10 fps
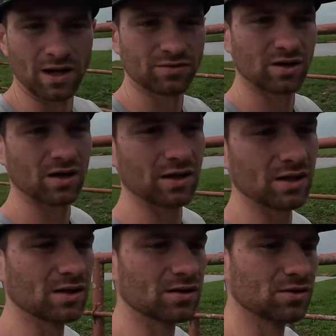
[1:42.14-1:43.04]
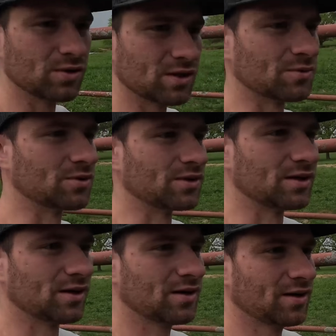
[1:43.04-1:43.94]
I've got a new animal in
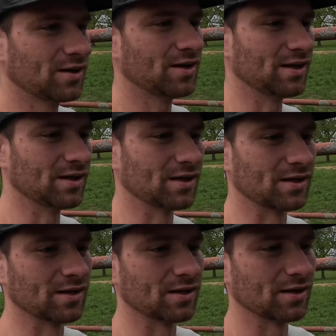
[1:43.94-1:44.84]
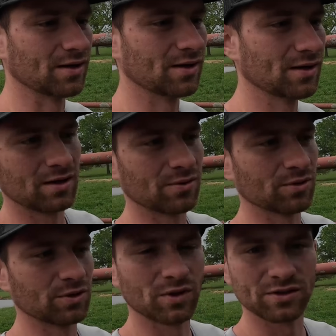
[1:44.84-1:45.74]
here, and not
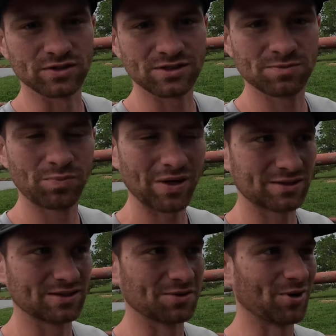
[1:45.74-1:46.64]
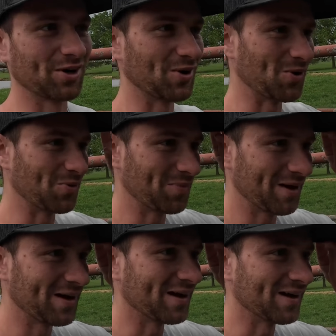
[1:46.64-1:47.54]
really what I was expecting to bring home,
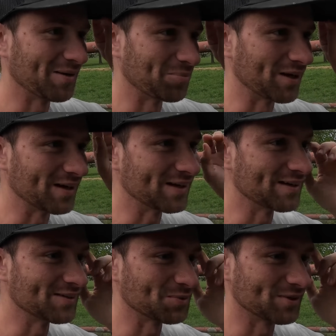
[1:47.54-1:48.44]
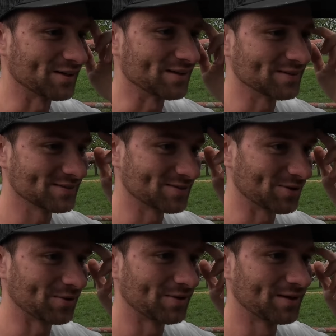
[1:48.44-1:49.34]
but it is what it is. So